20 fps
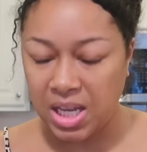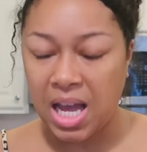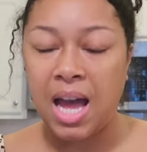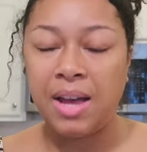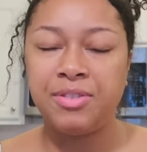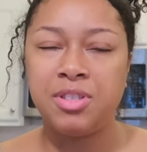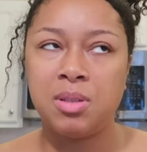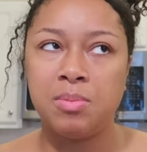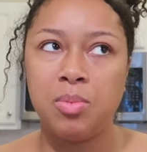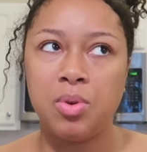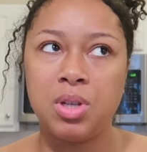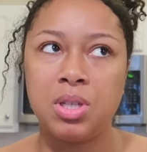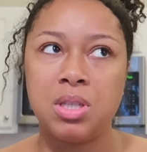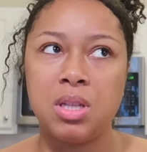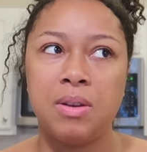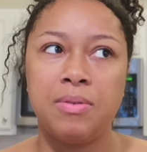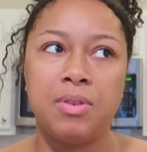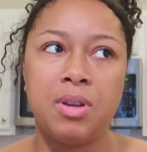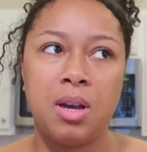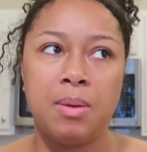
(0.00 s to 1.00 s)
I have some more
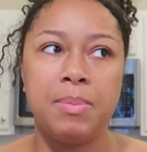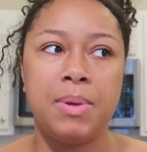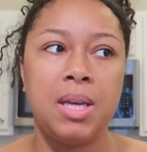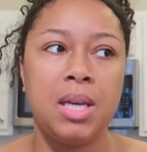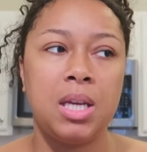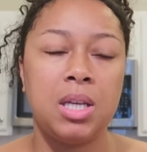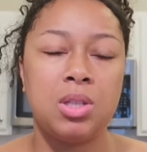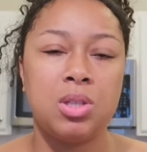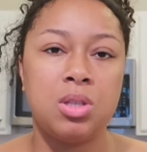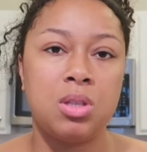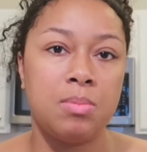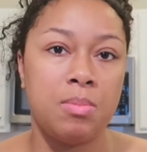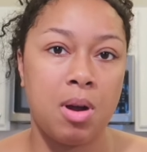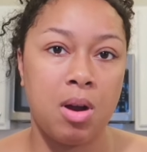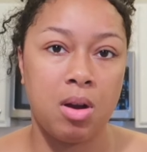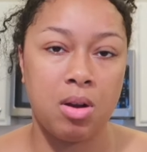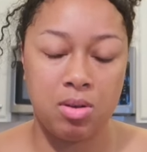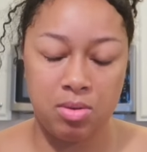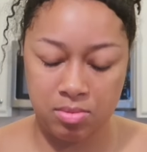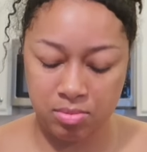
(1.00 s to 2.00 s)
stuff coming
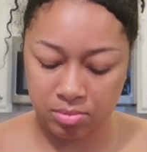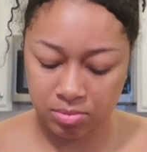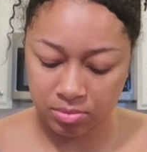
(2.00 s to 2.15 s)
tomorrow.